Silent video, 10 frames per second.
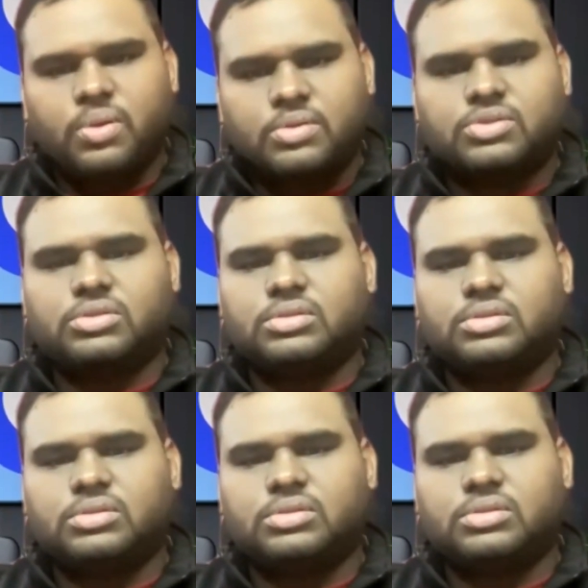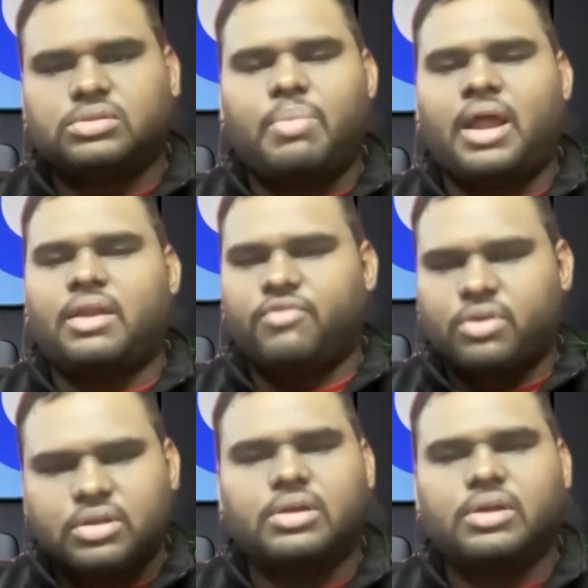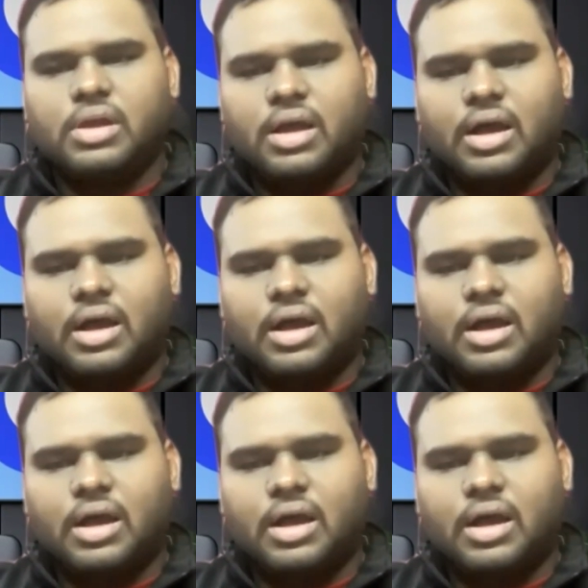which is planned for